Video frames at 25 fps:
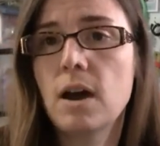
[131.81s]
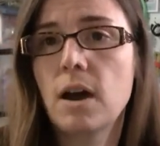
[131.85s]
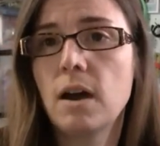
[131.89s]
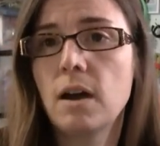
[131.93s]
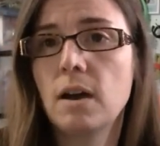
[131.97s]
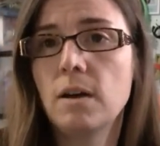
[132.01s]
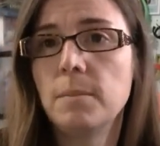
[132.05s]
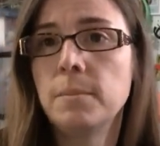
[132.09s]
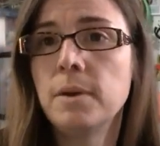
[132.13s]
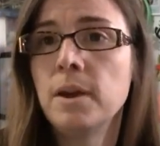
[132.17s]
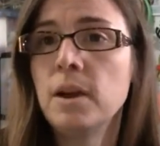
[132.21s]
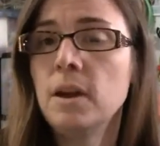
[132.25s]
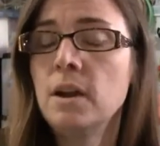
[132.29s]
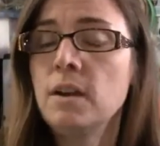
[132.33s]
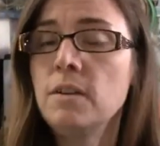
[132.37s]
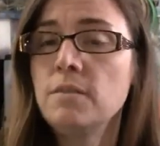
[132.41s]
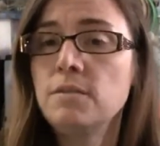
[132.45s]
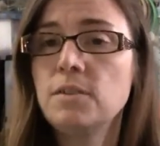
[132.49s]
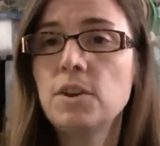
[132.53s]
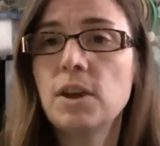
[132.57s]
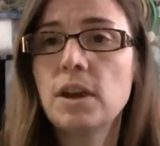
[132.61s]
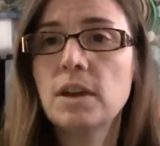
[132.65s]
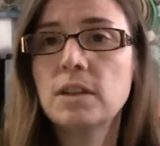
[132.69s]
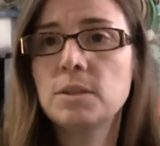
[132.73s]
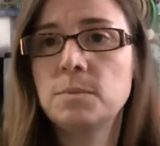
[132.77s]
Um,
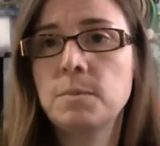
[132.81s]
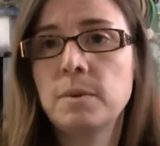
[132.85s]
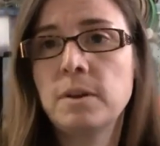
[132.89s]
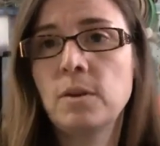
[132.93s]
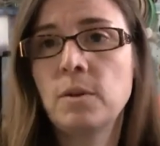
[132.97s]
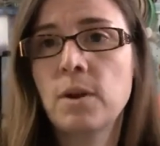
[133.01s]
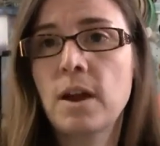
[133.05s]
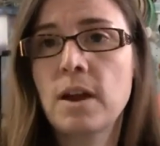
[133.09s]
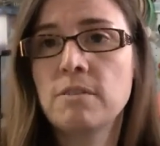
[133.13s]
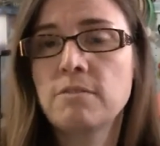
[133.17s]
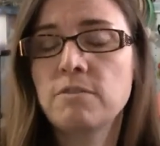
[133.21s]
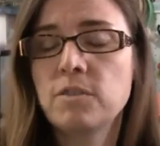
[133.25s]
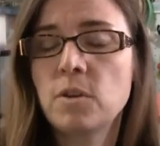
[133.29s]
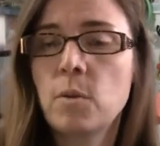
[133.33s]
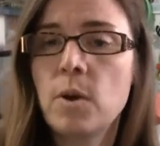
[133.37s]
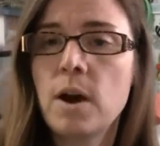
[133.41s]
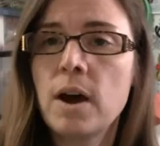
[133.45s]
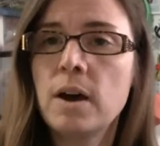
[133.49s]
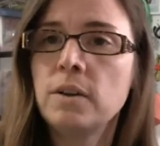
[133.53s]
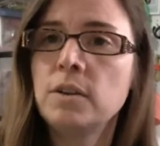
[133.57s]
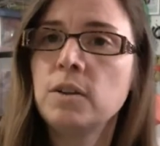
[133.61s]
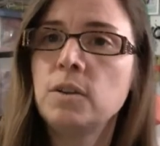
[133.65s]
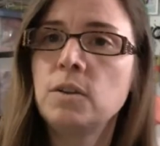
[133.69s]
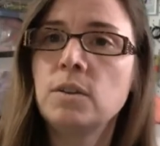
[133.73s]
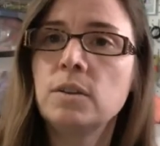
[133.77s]
if you guys have been around for a
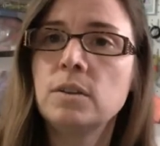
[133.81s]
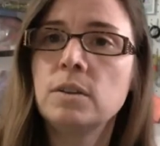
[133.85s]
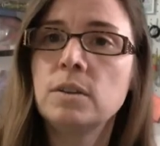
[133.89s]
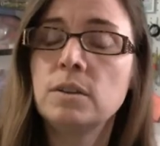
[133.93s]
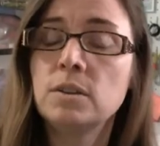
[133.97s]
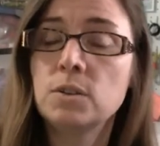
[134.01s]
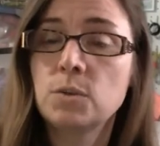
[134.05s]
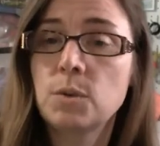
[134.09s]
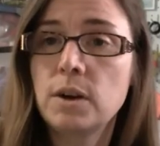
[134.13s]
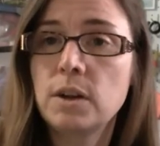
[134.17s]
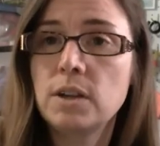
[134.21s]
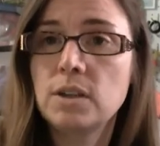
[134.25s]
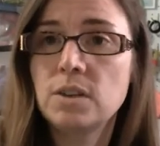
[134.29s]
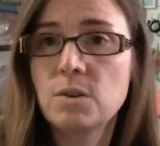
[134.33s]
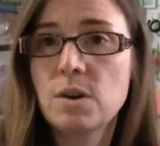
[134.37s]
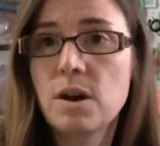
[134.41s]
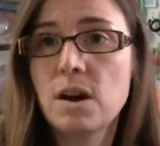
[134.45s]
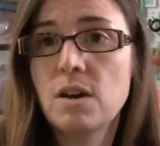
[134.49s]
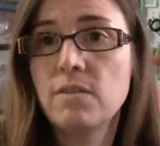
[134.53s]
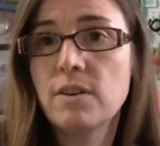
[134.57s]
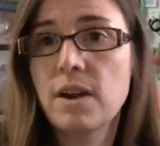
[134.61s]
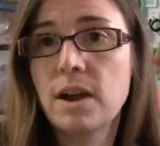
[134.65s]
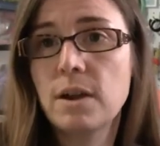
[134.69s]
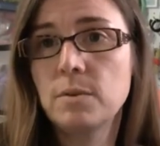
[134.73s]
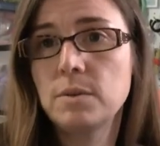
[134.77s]
while, you know that in twenty
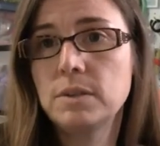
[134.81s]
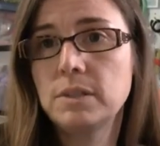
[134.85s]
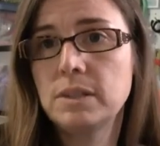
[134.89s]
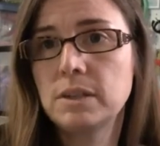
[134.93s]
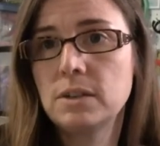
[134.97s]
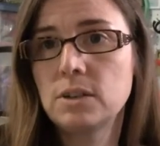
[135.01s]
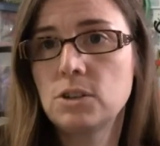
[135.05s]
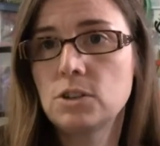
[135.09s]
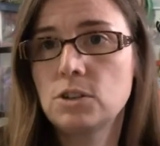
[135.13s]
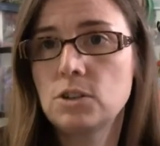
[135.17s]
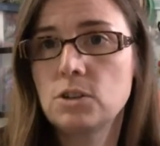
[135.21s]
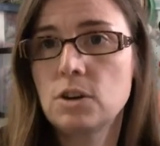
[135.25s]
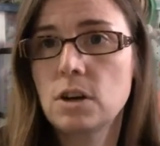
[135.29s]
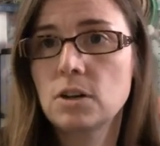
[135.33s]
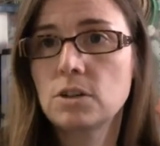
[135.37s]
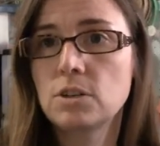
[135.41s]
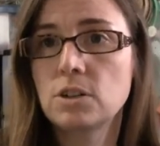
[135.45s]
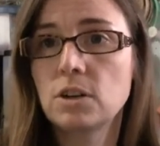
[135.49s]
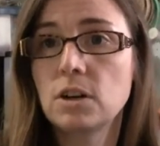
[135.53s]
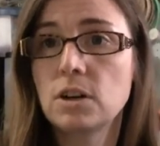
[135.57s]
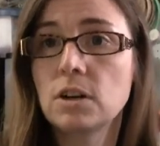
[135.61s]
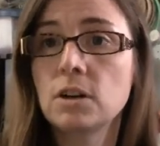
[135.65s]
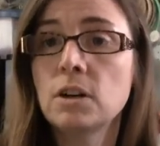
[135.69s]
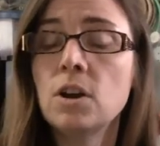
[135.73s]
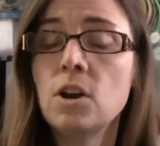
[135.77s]
twelve, I was an
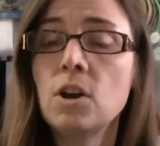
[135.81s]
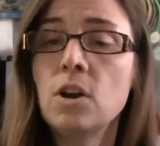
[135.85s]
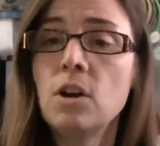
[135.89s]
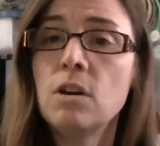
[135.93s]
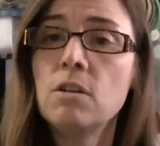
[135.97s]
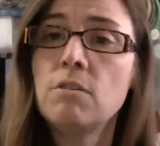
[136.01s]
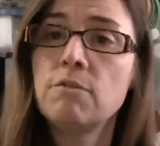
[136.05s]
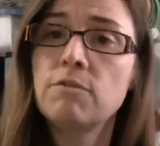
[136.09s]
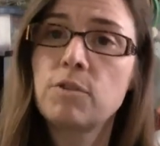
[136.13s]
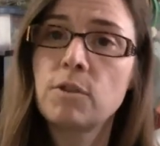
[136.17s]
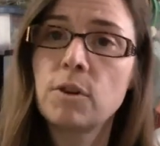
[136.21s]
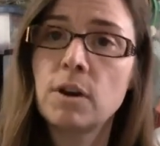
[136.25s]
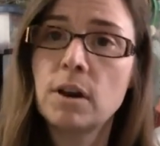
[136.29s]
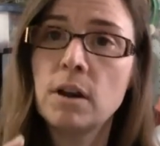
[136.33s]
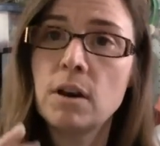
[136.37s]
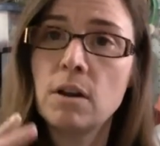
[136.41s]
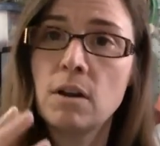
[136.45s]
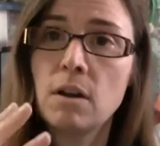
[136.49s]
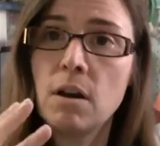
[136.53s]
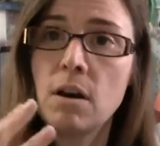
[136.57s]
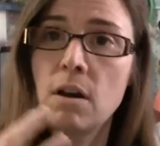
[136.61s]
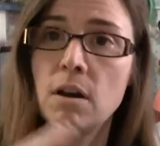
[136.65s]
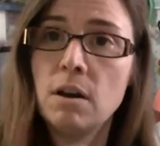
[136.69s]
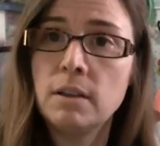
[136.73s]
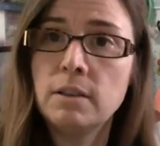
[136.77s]
instructor for an
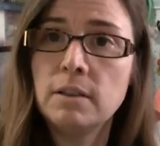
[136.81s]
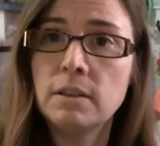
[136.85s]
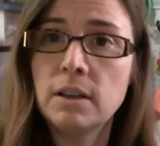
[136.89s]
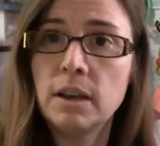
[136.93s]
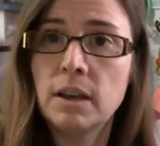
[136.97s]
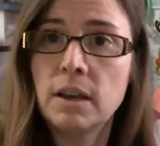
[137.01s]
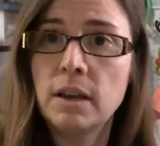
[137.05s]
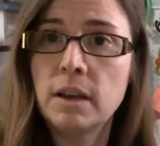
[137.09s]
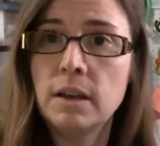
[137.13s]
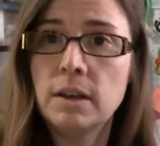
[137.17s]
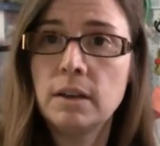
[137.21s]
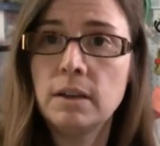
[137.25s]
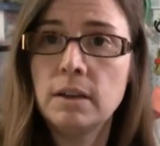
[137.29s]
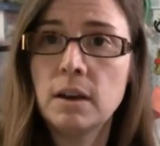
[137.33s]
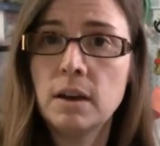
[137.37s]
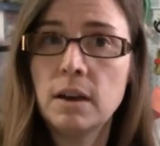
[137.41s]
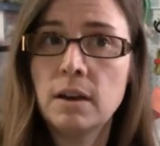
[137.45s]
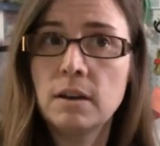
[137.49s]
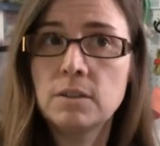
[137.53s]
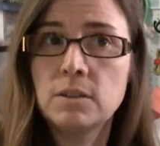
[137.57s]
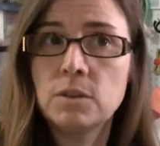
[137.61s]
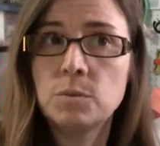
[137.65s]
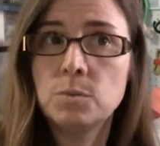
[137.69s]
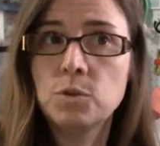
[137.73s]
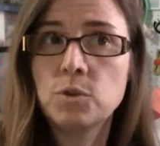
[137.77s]
online
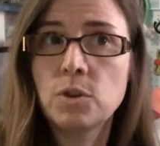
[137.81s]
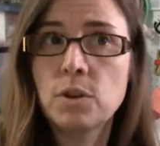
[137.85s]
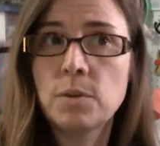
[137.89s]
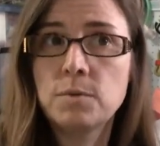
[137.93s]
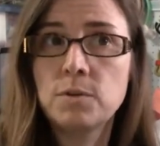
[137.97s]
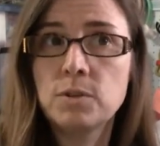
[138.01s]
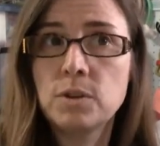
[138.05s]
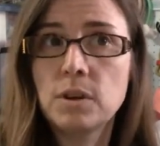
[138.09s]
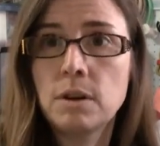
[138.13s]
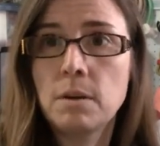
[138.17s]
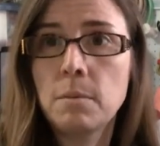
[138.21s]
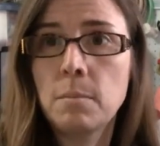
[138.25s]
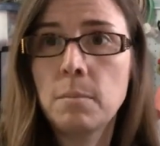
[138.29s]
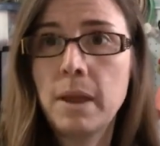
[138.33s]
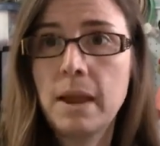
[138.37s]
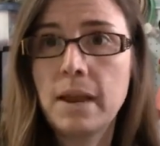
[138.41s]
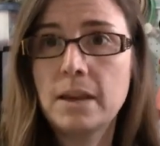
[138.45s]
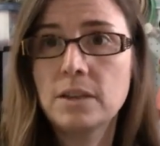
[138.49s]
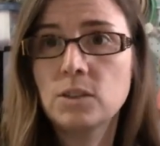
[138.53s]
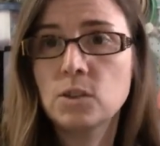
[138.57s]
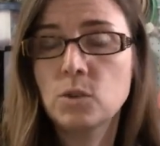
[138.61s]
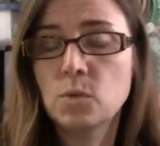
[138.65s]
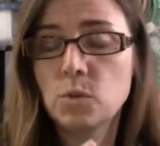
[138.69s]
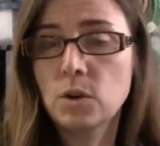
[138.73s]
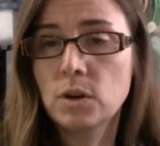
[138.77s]
uh,
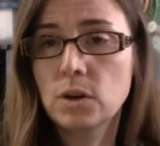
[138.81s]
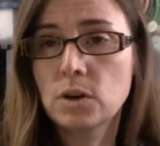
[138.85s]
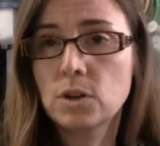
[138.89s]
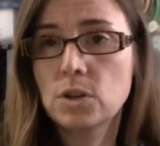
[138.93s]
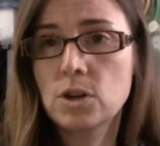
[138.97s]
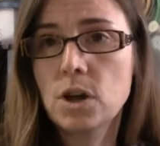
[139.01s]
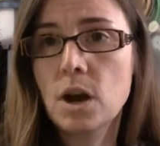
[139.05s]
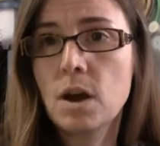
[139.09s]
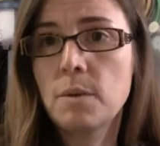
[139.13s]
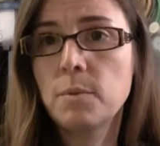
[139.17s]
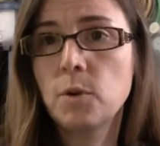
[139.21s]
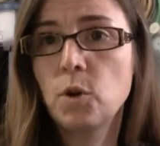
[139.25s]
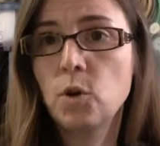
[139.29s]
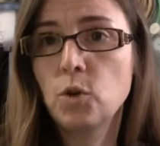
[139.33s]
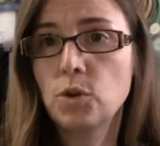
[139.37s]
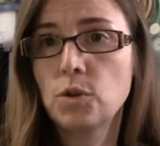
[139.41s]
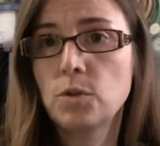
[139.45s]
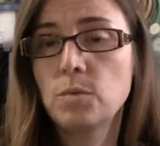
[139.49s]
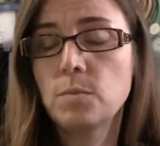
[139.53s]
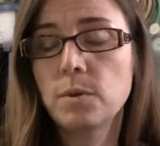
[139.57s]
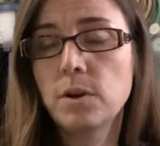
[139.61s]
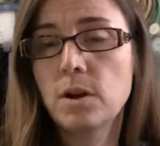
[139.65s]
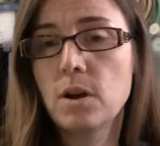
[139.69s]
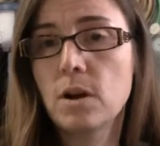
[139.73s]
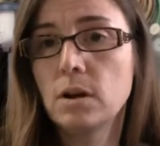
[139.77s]
subscription-based workshop
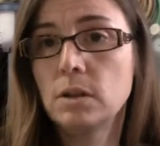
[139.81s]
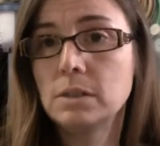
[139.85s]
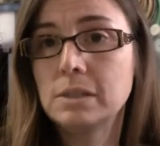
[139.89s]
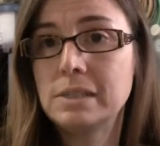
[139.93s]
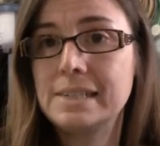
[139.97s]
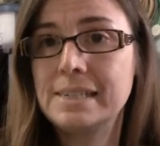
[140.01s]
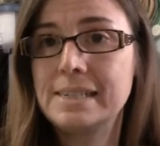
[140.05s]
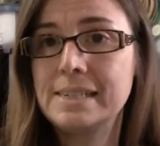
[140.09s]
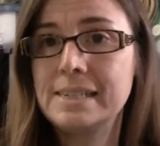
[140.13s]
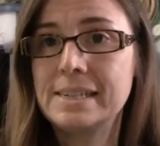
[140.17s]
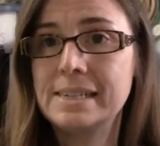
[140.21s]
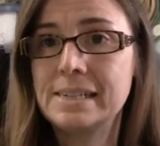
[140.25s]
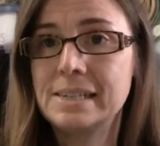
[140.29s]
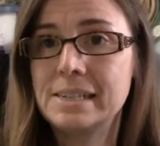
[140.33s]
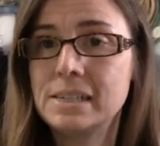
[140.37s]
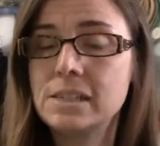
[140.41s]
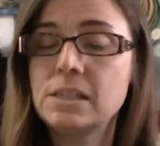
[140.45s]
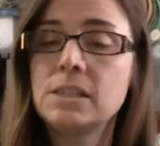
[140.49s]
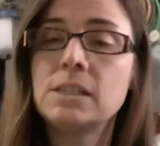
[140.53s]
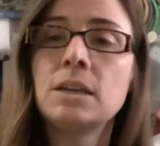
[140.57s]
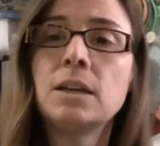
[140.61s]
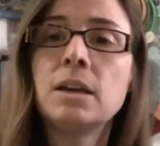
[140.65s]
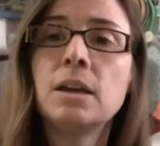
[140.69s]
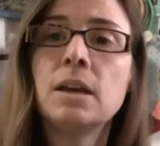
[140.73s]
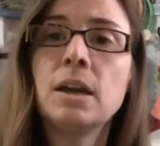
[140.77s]
group called
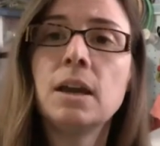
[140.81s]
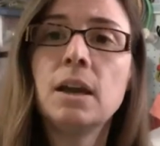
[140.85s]
Stitched.